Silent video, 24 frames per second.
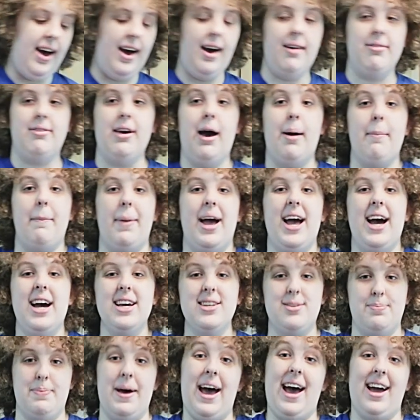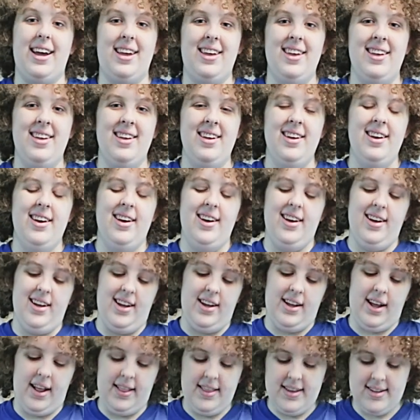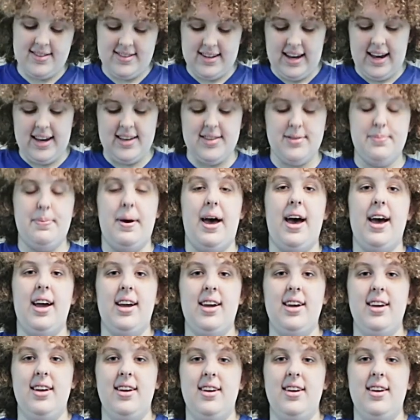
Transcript: I've got my ice pack. Now this ice pack